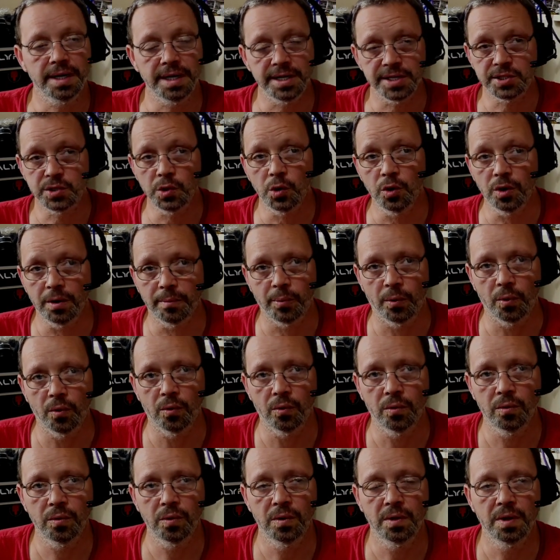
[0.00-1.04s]
It is
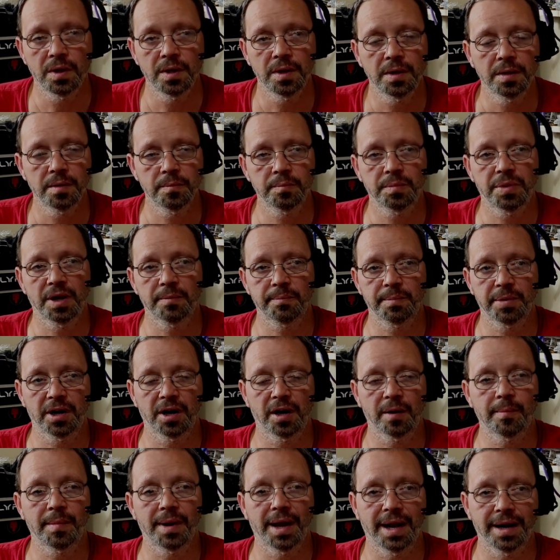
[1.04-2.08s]
doable, but
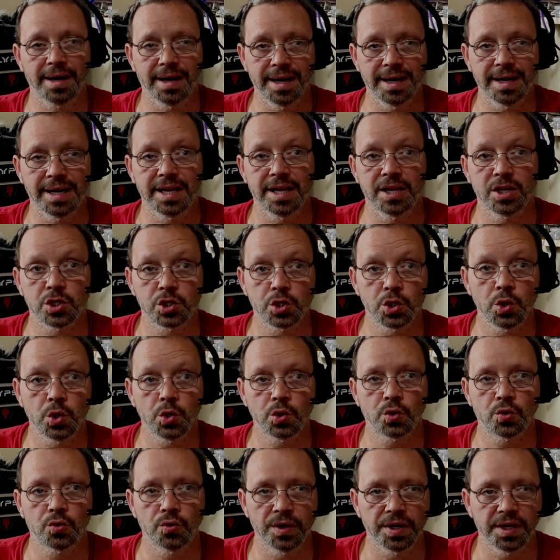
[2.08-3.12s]
bear in mind it is
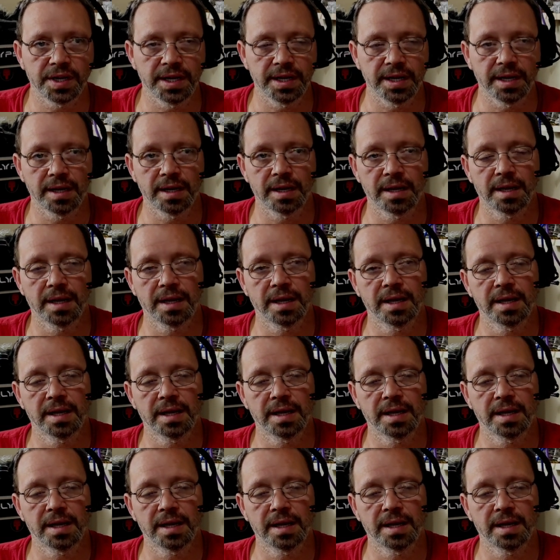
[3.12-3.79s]
tricky.